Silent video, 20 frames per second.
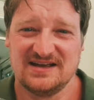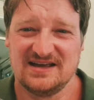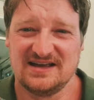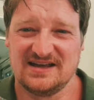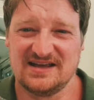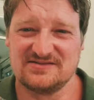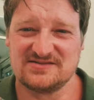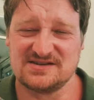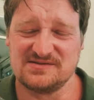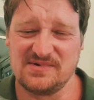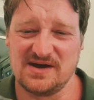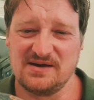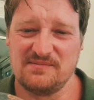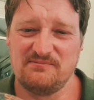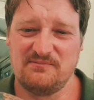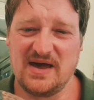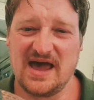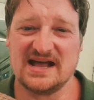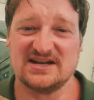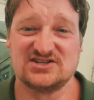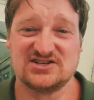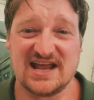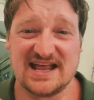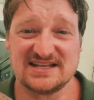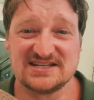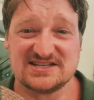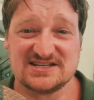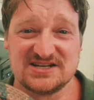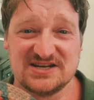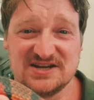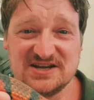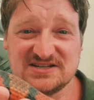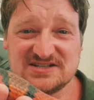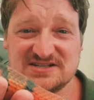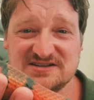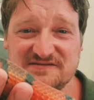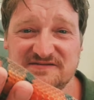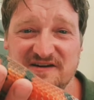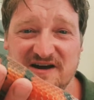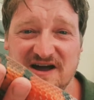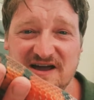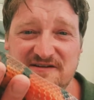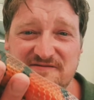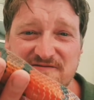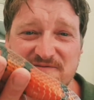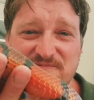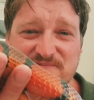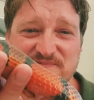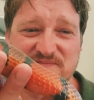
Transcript: gives them a better chance to survive.